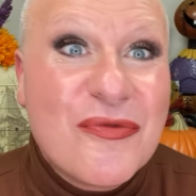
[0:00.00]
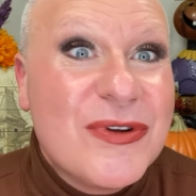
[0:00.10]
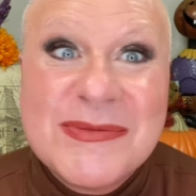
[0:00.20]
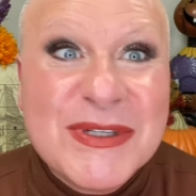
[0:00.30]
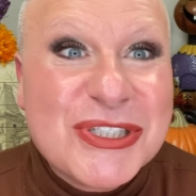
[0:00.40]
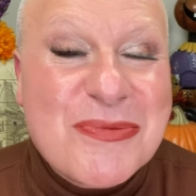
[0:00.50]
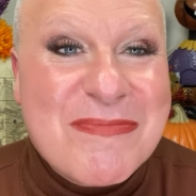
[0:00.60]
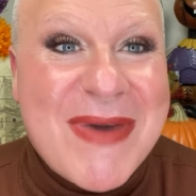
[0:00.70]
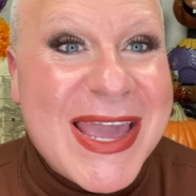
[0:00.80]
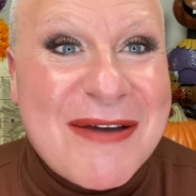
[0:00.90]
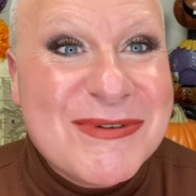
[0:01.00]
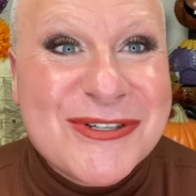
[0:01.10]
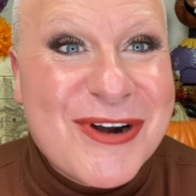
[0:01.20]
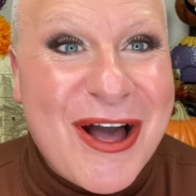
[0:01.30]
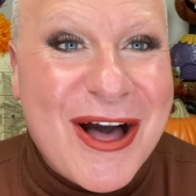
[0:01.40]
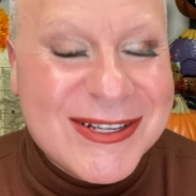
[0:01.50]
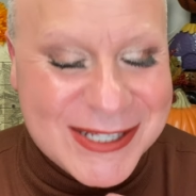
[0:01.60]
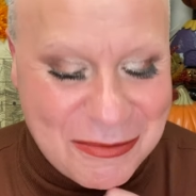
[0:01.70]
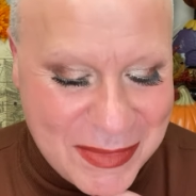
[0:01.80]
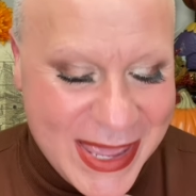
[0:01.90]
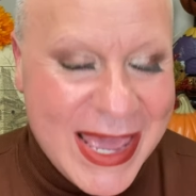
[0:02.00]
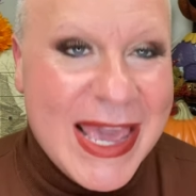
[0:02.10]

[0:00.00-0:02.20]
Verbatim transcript: especially with makeup. It turned out awesome.